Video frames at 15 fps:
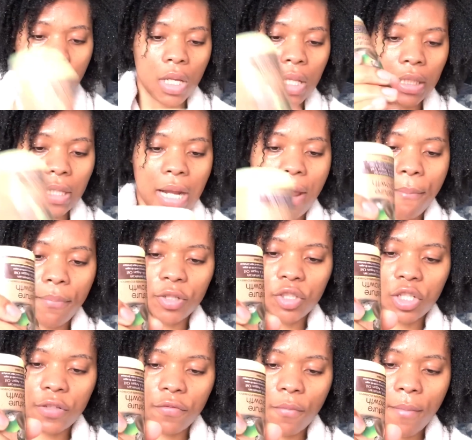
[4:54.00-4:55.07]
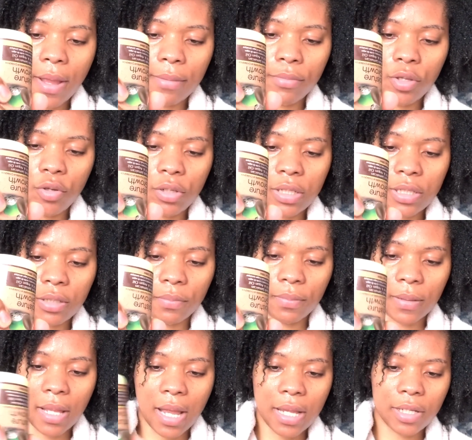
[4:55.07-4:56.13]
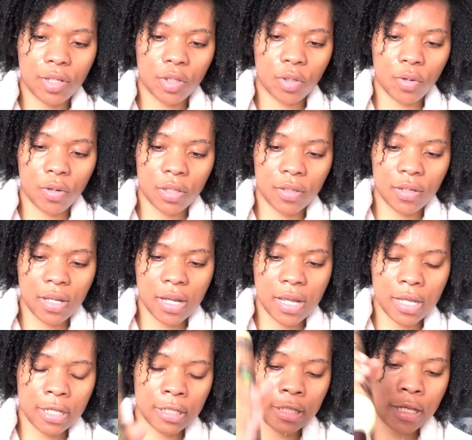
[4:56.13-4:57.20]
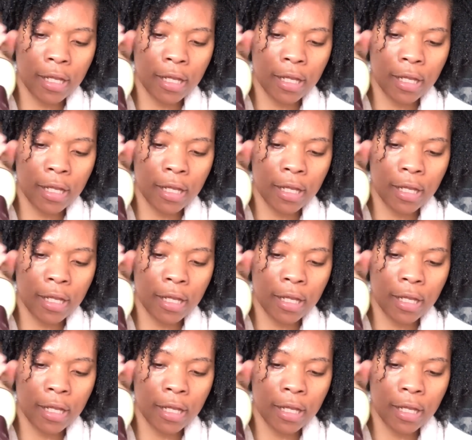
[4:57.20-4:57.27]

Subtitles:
that I purchased from my beauty supply store, you guys.